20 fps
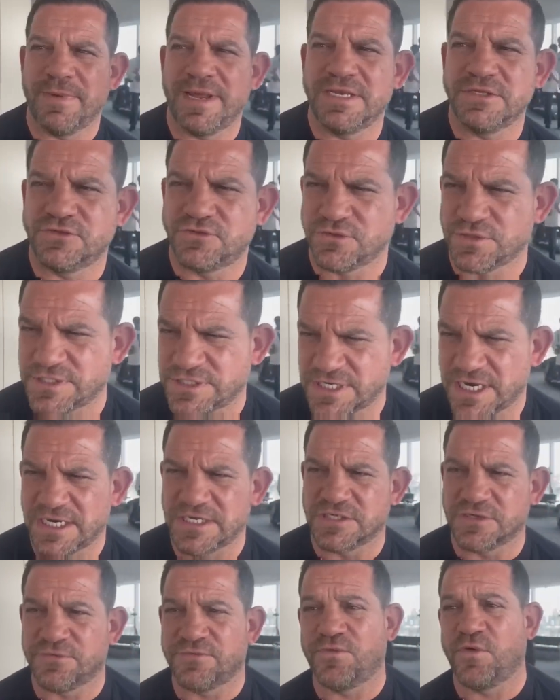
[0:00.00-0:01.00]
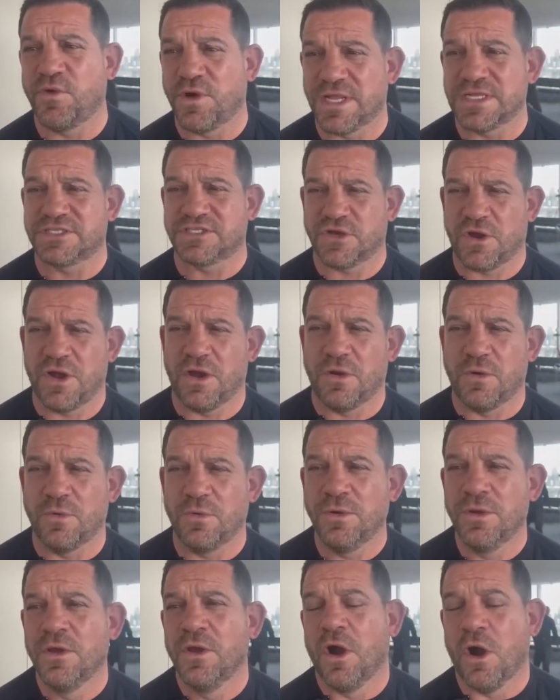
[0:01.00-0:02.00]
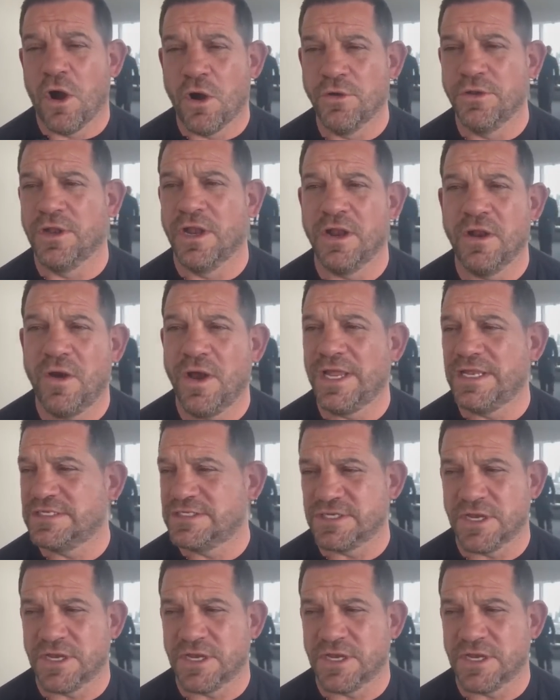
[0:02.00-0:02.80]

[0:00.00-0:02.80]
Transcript: mandatory challenger for that title on the line.